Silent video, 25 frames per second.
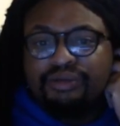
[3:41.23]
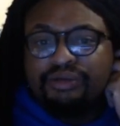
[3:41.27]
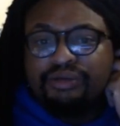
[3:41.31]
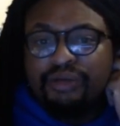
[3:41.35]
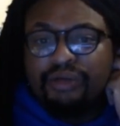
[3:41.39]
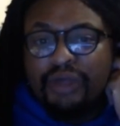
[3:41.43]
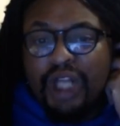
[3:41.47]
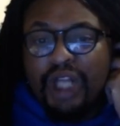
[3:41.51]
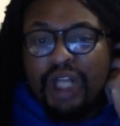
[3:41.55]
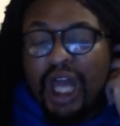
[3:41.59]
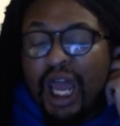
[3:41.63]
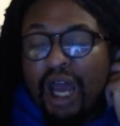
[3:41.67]

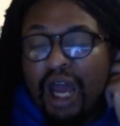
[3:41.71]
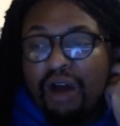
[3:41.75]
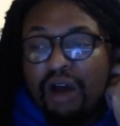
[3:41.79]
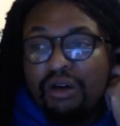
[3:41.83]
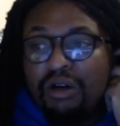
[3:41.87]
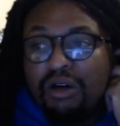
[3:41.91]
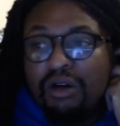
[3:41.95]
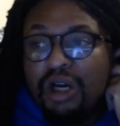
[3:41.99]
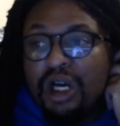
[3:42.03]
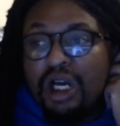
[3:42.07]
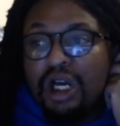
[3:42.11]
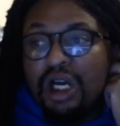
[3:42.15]

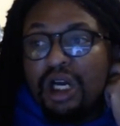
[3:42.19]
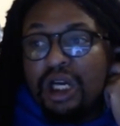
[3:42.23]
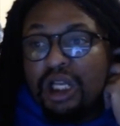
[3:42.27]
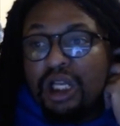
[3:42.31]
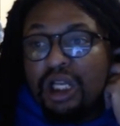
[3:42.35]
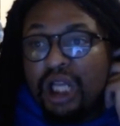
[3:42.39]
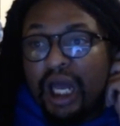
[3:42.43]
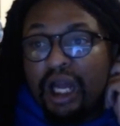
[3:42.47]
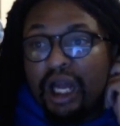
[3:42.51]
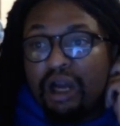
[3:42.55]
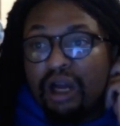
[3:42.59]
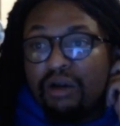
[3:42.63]
Now,
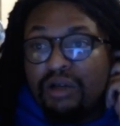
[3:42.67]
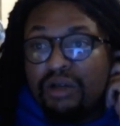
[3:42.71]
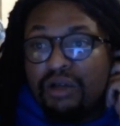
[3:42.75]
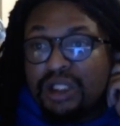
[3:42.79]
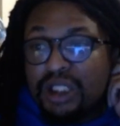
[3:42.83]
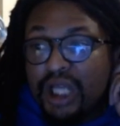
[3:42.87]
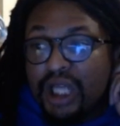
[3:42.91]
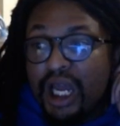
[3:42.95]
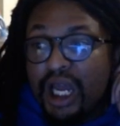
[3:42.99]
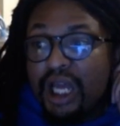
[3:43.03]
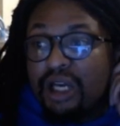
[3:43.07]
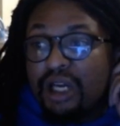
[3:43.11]
like I was
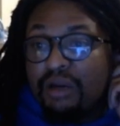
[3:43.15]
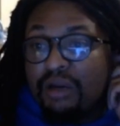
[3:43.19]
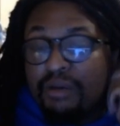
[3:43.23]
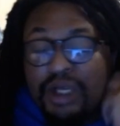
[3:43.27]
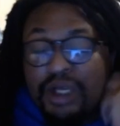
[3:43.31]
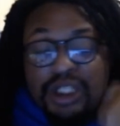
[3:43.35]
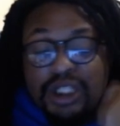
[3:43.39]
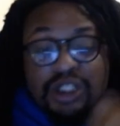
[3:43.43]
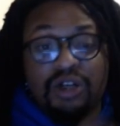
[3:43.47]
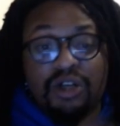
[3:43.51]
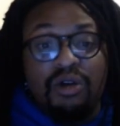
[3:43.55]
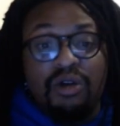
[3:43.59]
saying, The
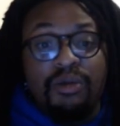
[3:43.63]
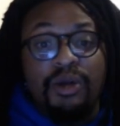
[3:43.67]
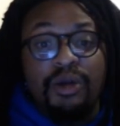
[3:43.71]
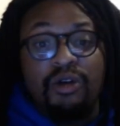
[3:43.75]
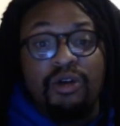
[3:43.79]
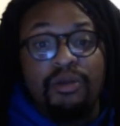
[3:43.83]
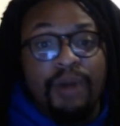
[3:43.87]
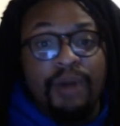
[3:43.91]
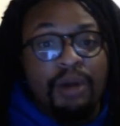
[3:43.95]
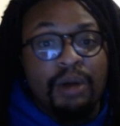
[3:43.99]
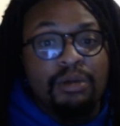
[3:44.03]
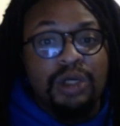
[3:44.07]
Miz is going to be
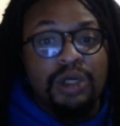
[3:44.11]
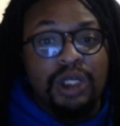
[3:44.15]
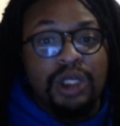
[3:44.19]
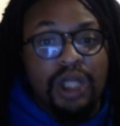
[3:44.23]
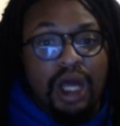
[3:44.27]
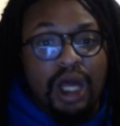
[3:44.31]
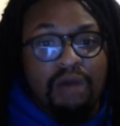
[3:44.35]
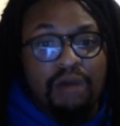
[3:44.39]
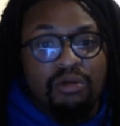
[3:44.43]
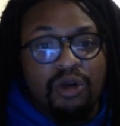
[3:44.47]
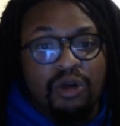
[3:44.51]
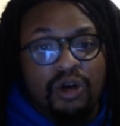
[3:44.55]
remembered a
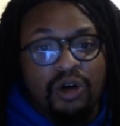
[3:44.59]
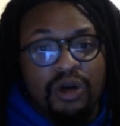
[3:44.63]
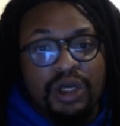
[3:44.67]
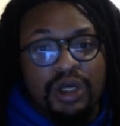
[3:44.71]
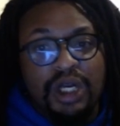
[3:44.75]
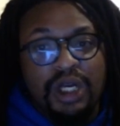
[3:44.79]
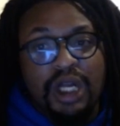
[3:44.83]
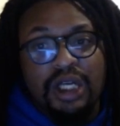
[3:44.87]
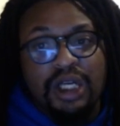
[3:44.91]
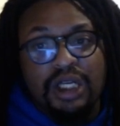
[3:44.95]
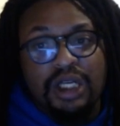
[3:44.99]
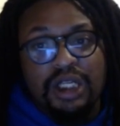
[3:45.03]
lot more
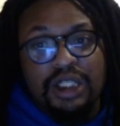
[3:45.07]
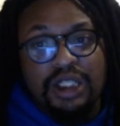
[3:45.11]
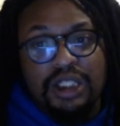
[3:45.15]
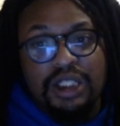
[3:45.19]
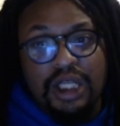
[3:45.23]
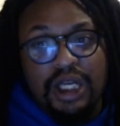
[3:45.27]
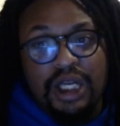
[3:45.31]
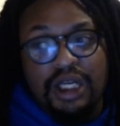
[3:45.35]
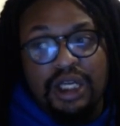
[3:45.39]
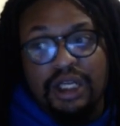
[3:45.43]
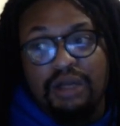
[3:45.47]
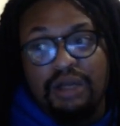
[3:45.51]
than these
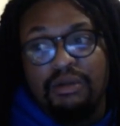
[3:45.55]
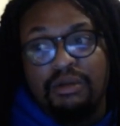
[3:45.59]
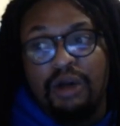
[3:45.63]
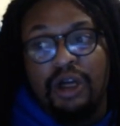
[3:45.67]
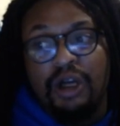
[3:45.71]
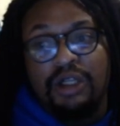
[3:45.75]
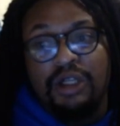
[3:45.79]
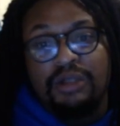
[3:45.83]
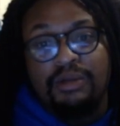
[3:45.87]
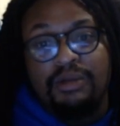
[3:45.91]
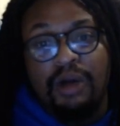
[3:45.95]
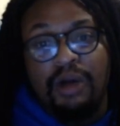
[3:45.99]
indie
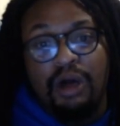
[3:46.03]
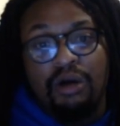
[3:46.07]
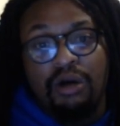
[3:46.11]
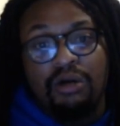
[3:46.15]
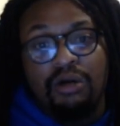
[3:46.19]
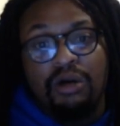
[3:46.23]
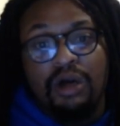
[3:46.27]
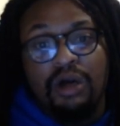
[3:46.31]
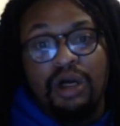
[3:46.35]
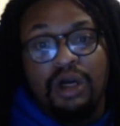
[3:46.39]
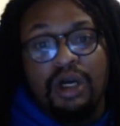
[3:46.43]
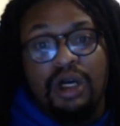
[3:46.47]
marks, bro.
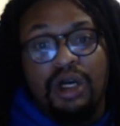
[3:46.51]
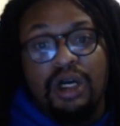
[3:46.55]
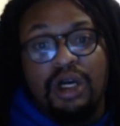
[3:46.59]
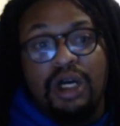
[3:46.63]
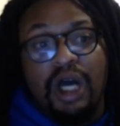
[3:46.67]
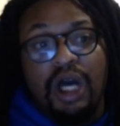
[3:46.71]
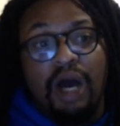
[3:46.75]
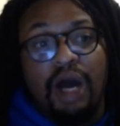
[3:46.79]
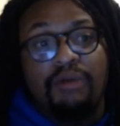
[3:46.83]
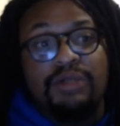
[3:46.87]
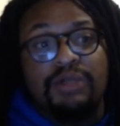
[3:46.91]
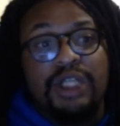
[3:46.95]

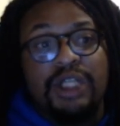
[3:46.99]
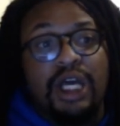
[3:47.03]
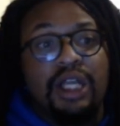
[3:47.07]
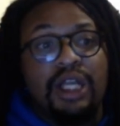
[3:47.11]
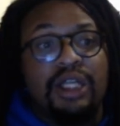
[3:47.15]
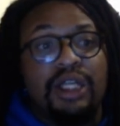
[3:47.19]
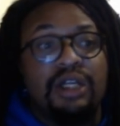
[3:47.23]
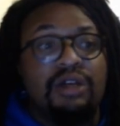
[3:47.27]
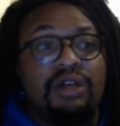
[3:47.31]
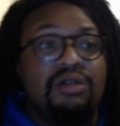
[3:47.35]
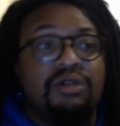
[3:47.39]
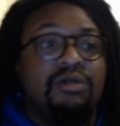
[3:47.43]
I'm
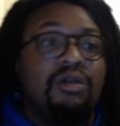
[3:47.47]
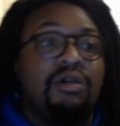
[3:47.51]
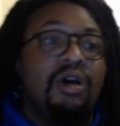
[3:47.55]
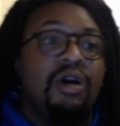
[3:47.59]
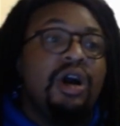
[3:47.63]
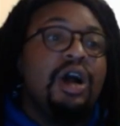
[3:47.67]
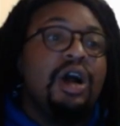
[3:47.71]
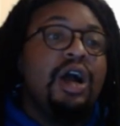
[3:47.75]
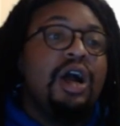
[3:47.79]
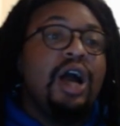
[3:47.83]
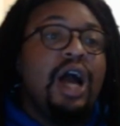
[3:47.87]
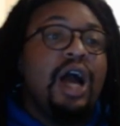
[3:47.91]
telling you.
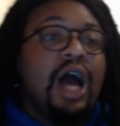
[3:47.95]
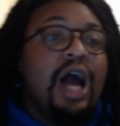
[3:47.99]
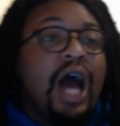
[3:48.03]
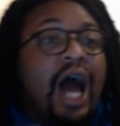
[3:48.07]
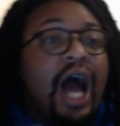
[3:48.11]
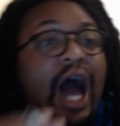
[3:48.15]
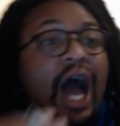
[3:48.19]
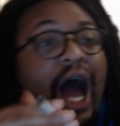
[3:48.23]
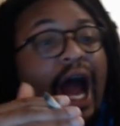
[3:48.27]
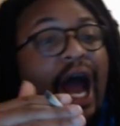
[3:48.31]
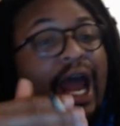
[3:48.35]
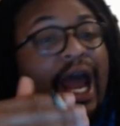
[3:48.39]

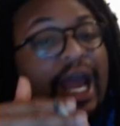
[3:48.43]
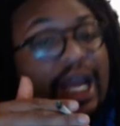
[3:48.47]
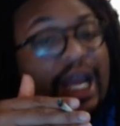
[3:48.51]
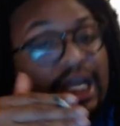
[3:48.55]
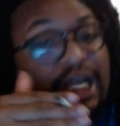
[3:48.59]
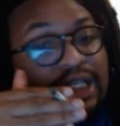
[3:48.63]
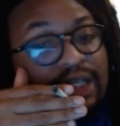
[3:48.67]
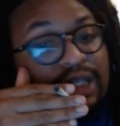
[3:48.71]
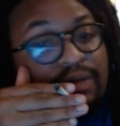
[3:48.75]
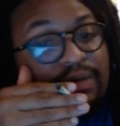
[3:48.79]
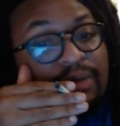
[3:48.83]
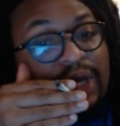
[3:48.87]
I
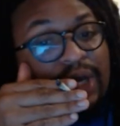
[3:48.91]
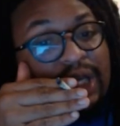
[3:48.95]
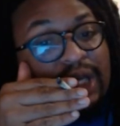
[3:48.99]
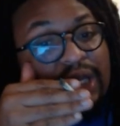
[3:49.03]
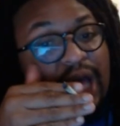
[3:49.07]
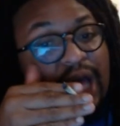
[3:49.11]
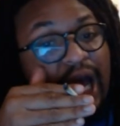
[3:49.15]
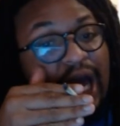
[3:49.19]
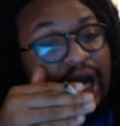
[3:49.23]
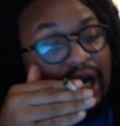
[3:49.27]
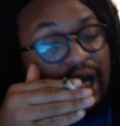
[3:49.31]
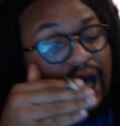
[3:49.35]
hate to be
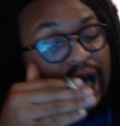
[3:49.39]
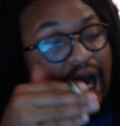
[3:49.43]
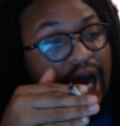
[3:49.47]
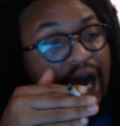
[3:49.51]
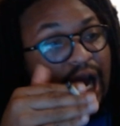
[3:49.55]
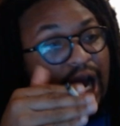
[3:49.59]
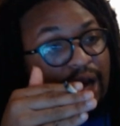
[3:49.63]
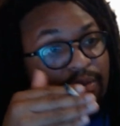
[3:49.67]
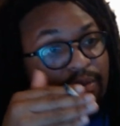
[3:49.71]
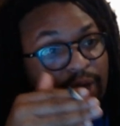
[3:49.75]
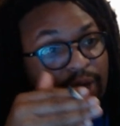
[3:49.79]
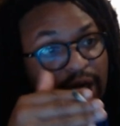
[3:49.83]
that
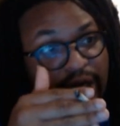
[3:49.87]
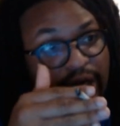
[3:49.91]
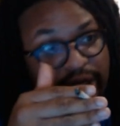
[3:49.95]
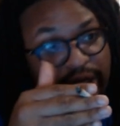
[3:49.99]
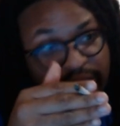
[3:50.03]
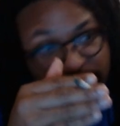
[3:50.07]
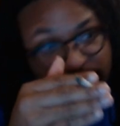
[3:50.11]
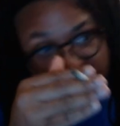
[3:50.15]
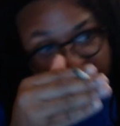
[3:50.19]
guy, but